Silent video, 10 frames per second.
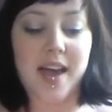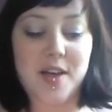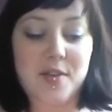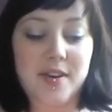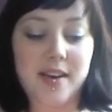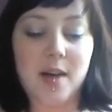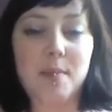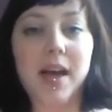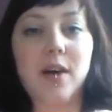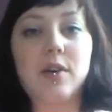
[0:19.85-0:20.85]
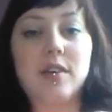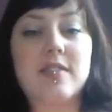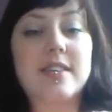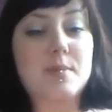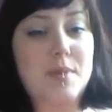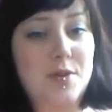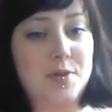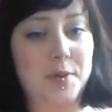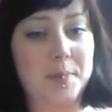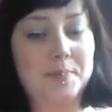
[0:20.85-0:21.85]
Catherine coming out of his
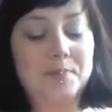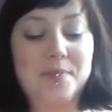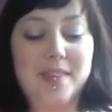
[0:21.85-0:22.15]
mother's room,